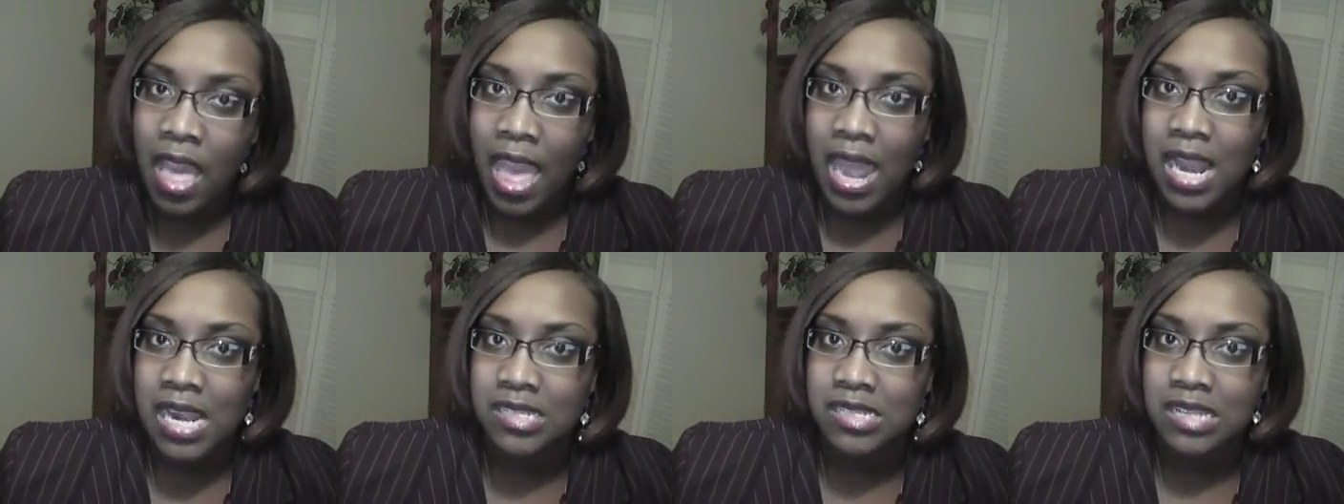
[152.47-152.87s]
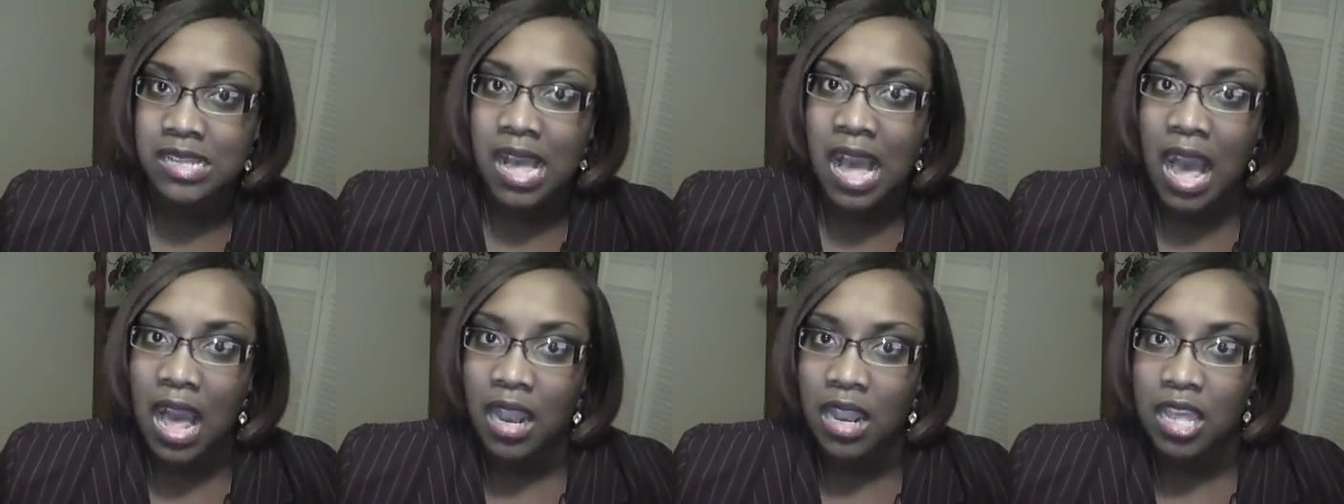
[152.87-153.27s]
and as a
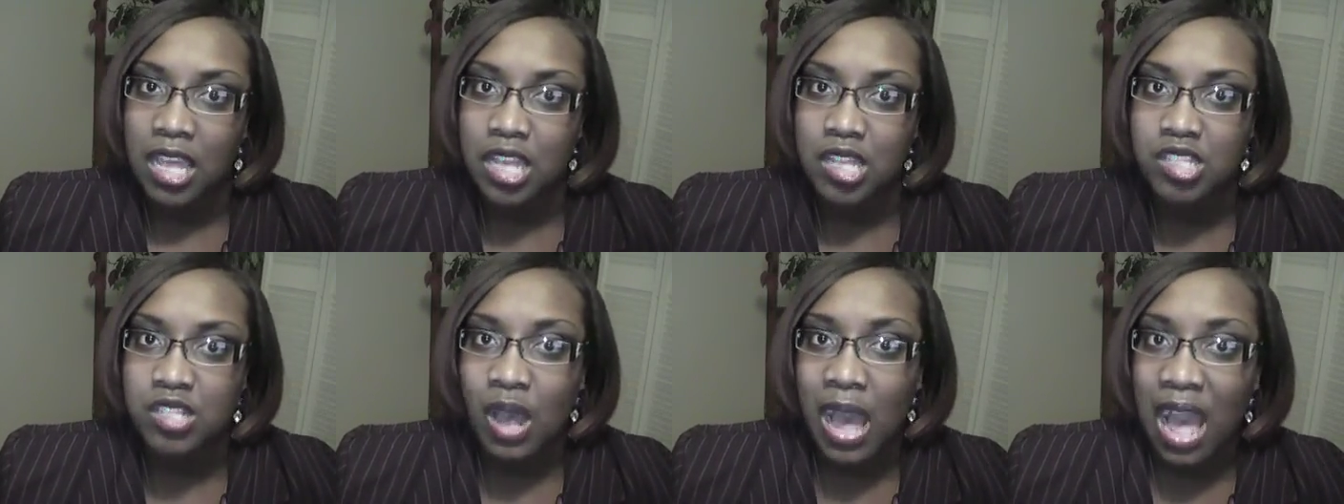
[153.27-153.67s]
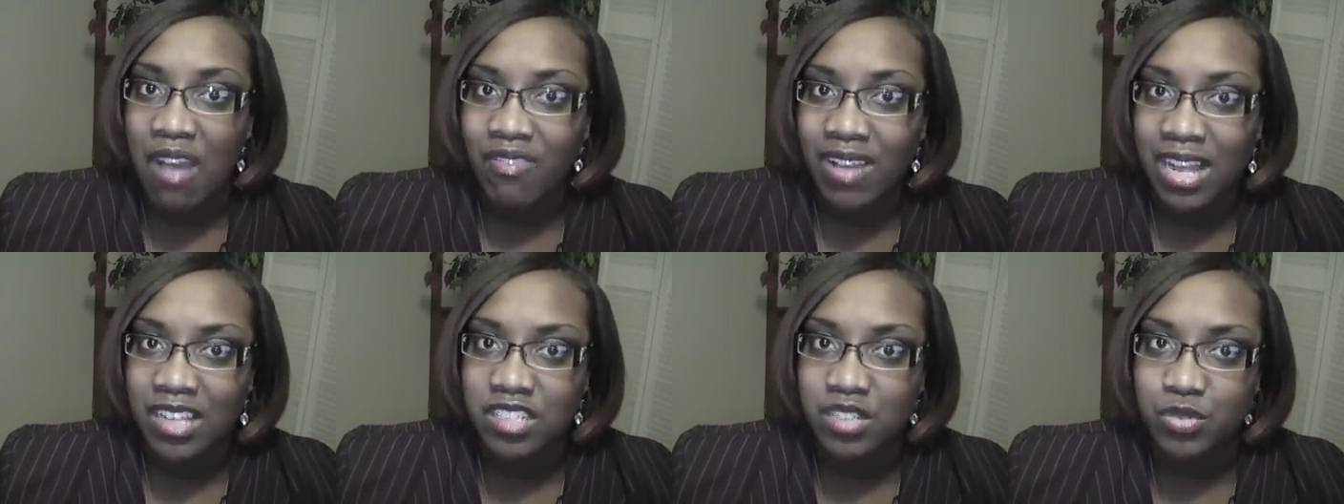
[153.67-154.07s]
colleague, so
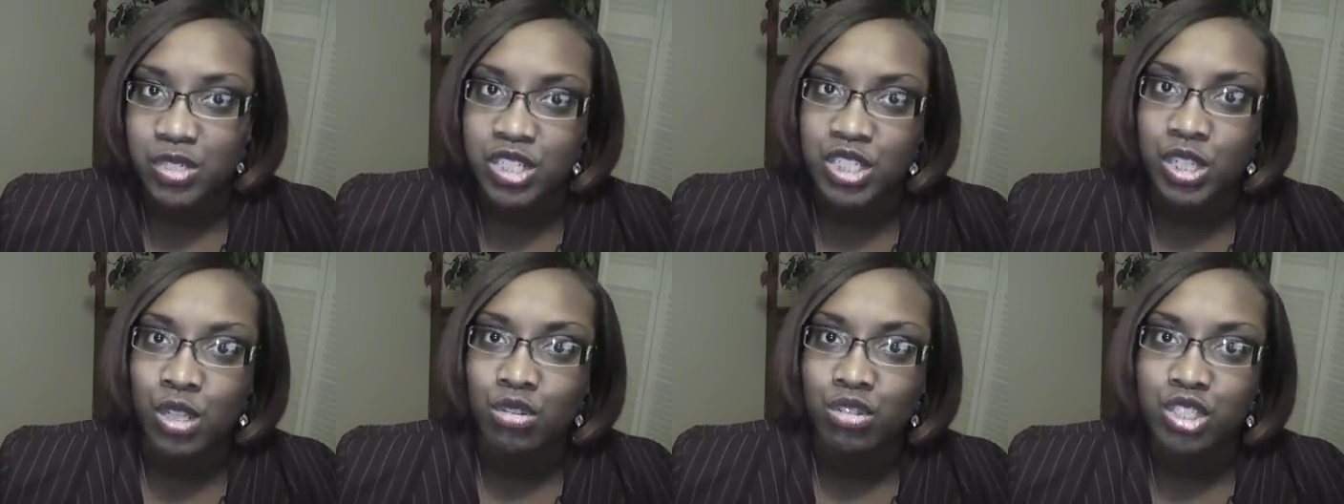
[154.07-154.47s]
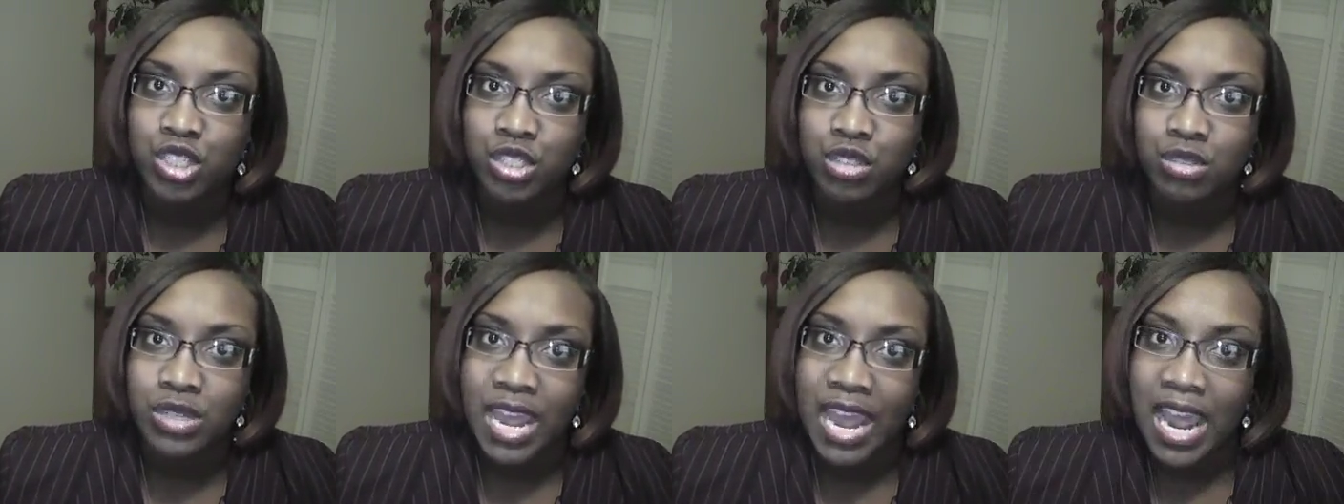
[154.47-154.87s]
I've got to
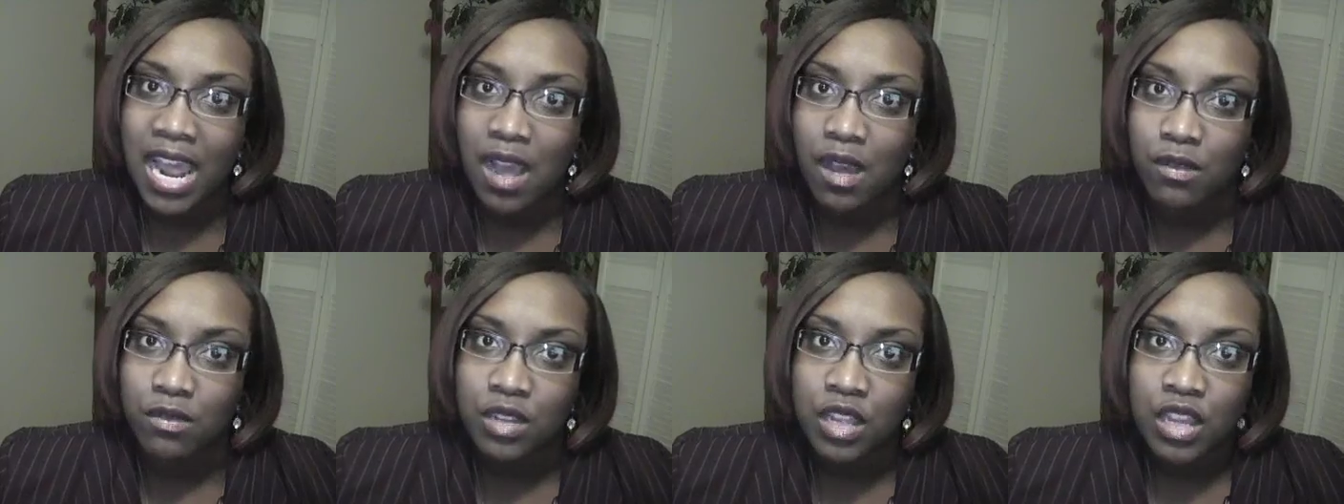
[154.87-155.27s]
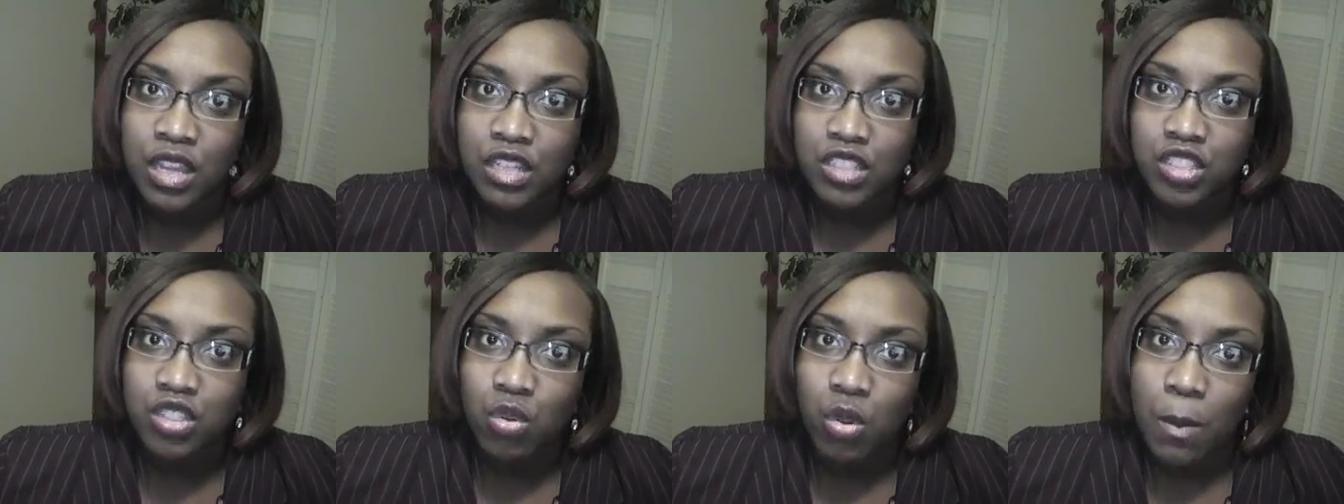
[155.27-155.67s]
reduce you down
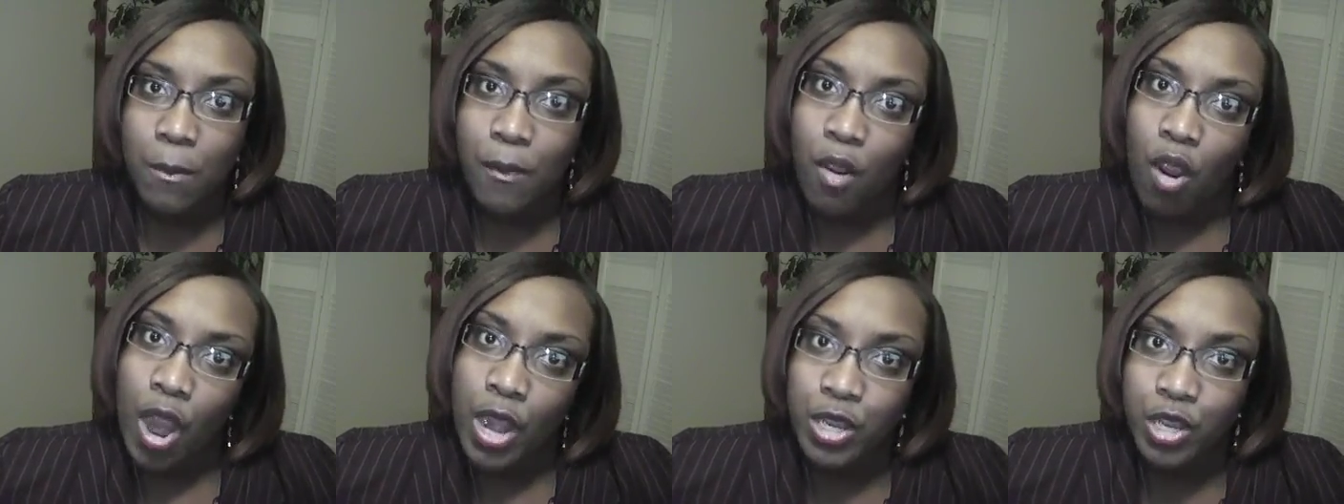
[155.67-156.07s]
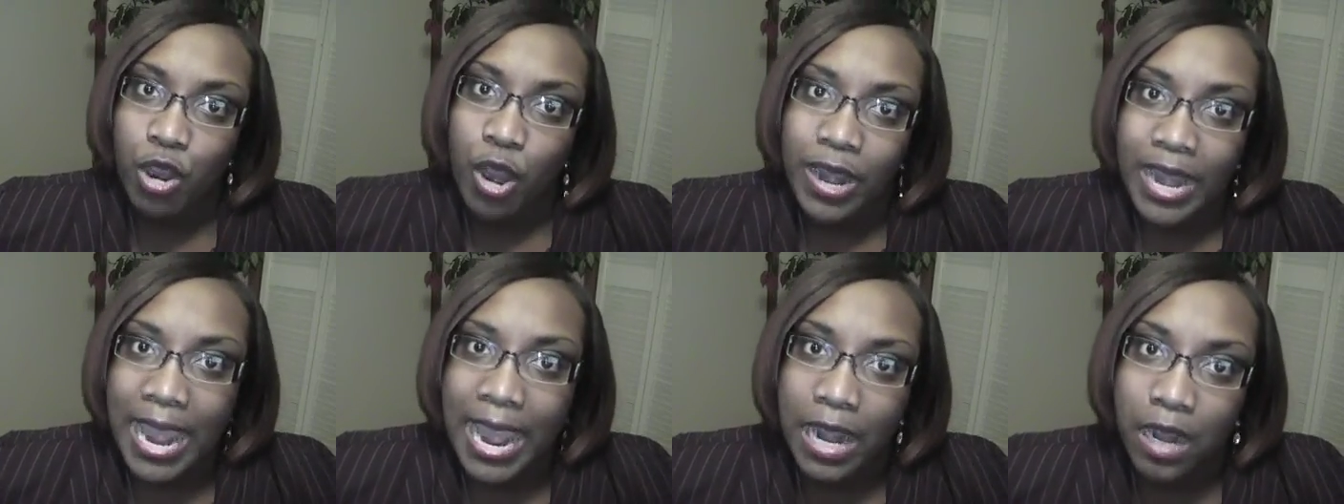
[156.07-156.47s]
to a
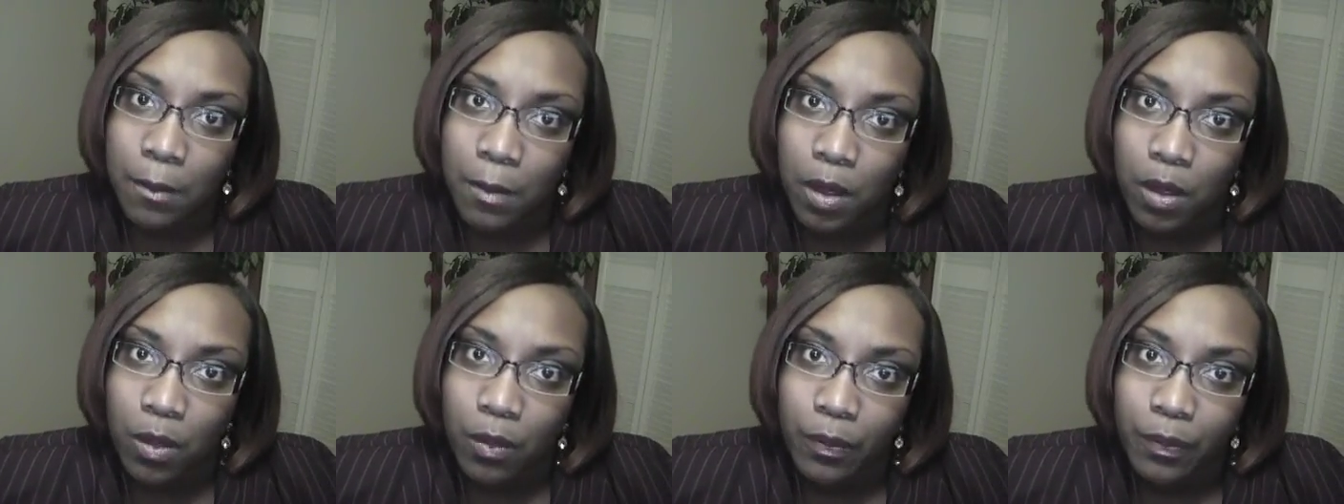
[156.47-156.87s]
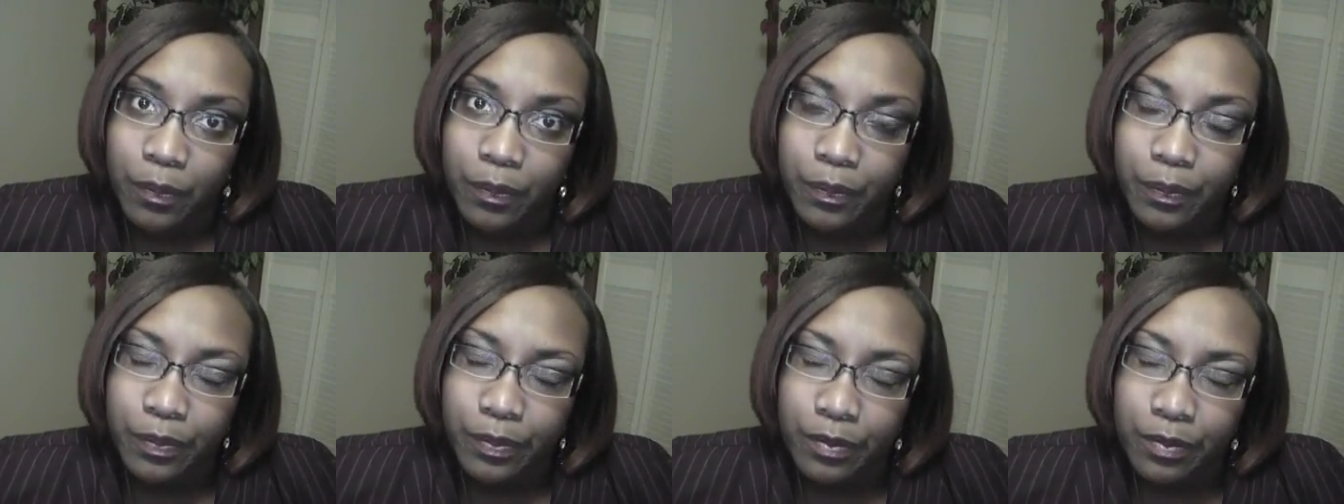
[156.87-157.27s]
barnyard animal.
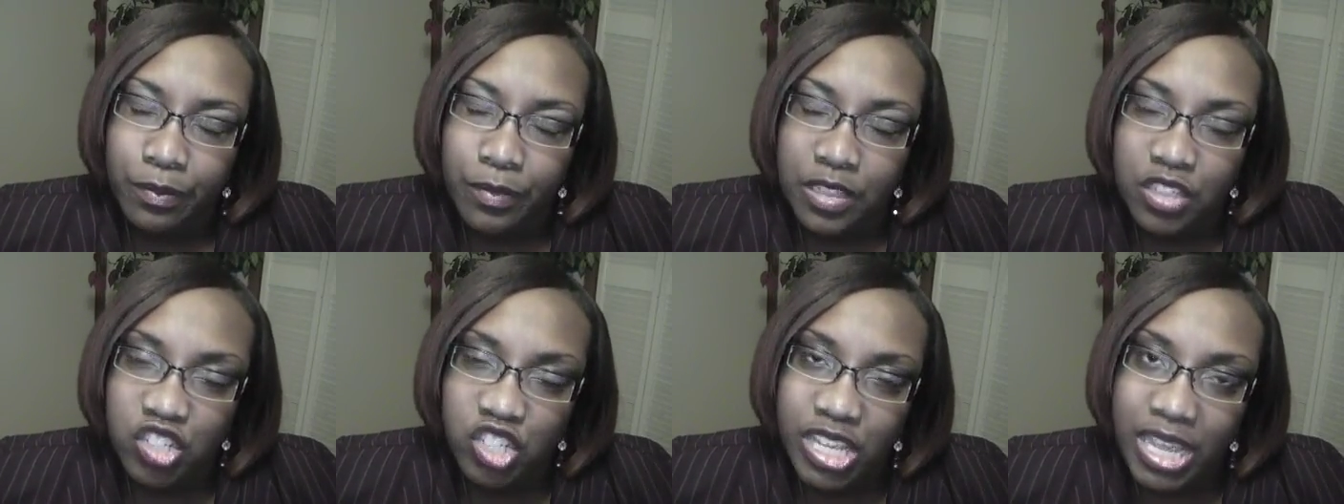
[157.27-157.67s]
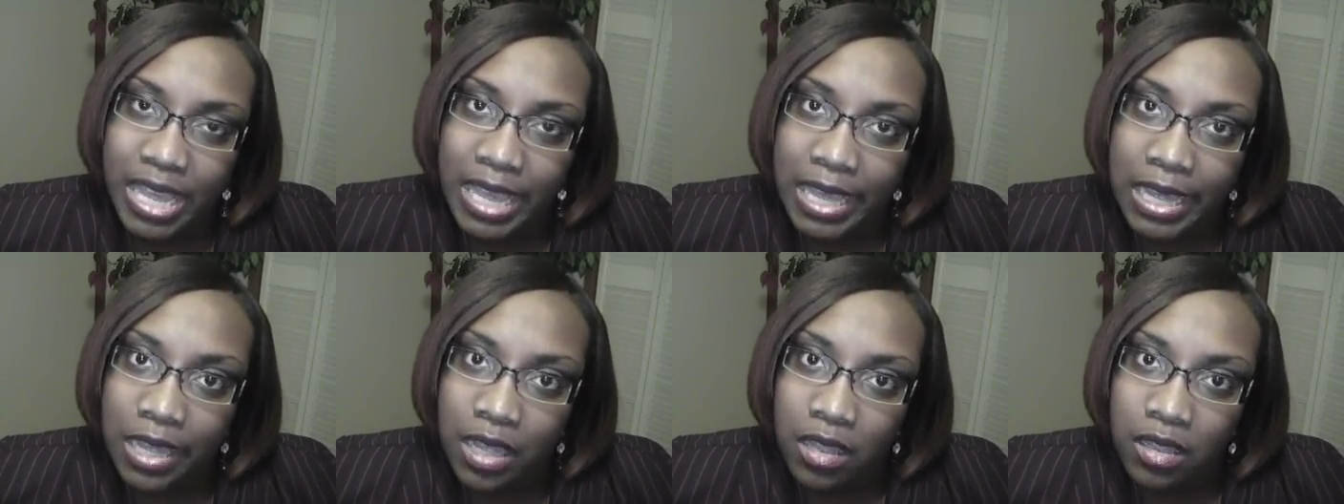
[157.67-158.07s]

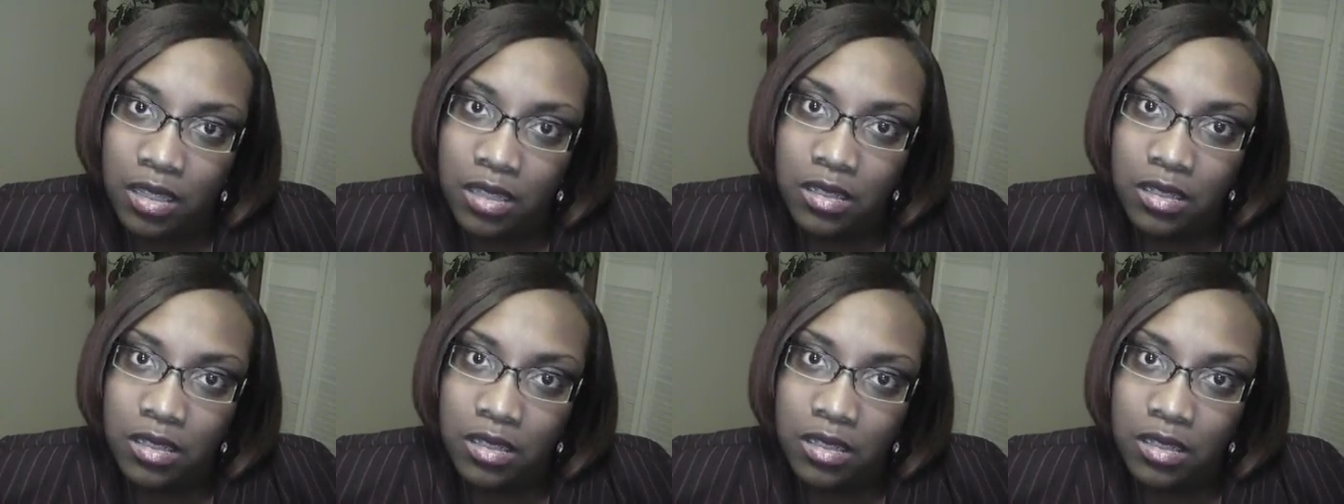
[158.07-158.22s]
Chick.